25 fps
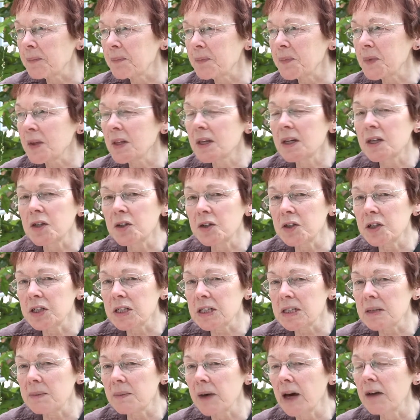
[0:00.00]
I think you need
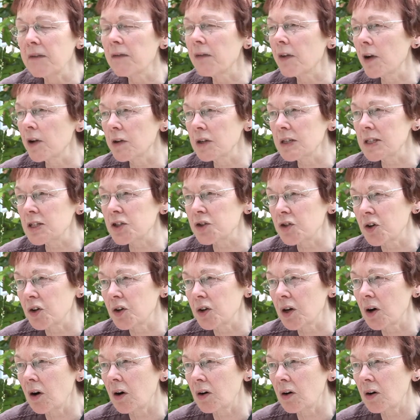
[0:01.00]
to make very strong